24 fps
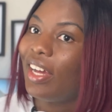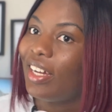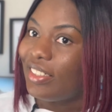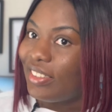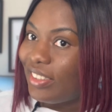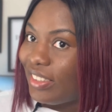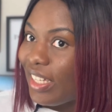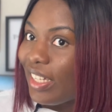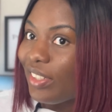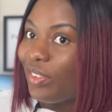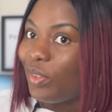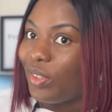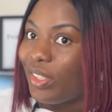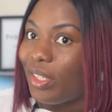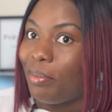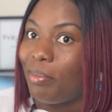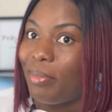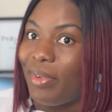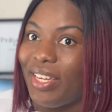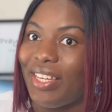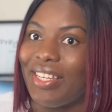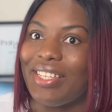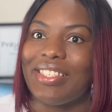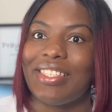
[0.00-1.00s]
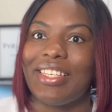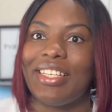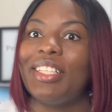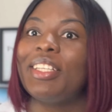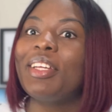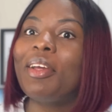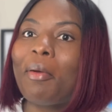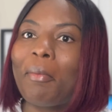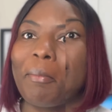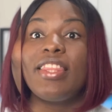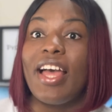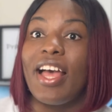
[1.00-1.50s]
That's not amazing?
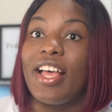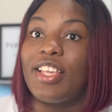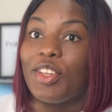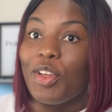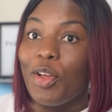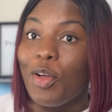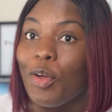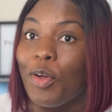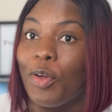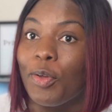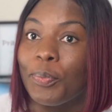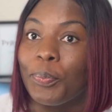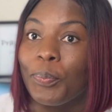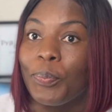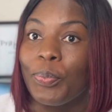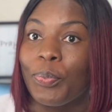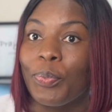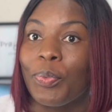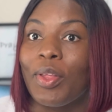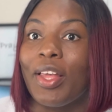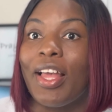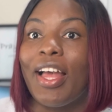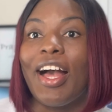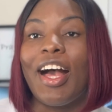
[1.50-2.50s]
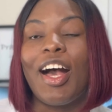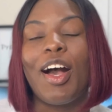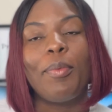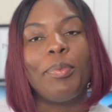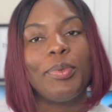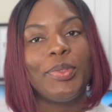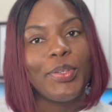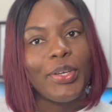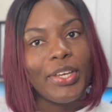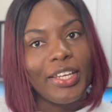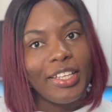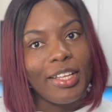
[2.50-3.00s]
So that's all. I'll be
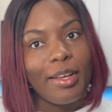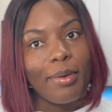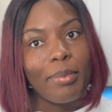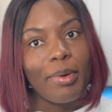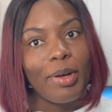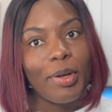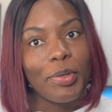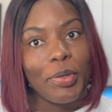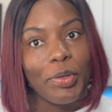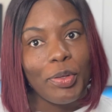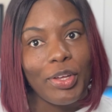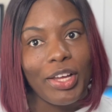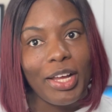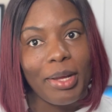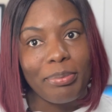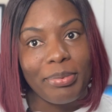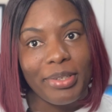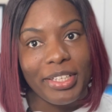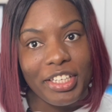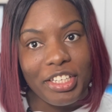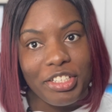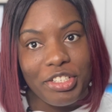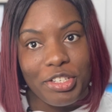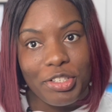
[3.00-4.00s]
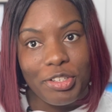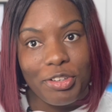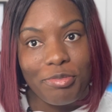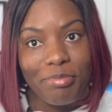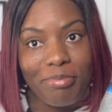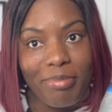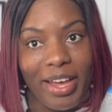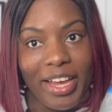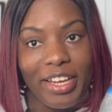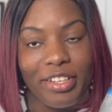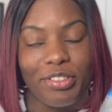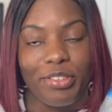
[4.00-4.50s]
talking about application of
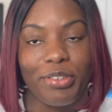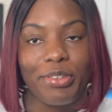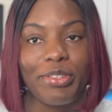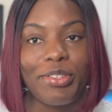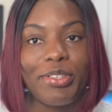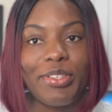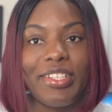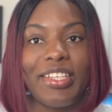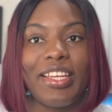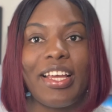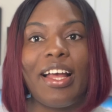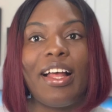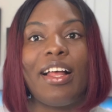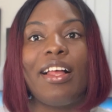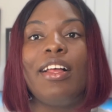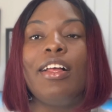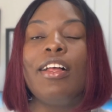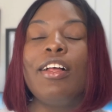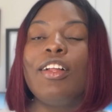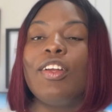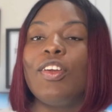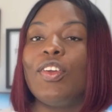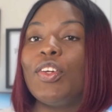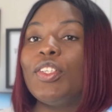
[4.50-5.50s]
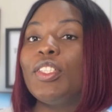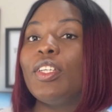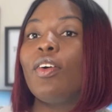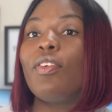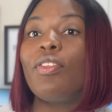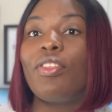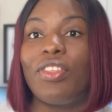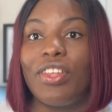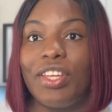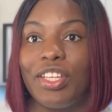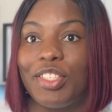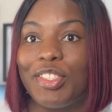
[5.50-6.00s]
Python. So there are a lot of
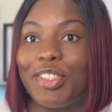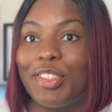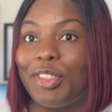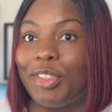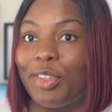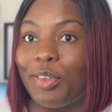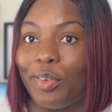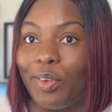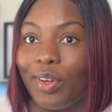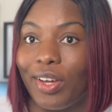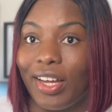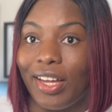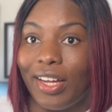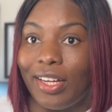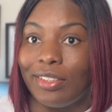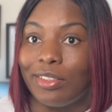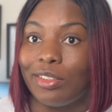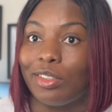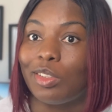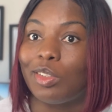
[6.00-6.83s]
things you can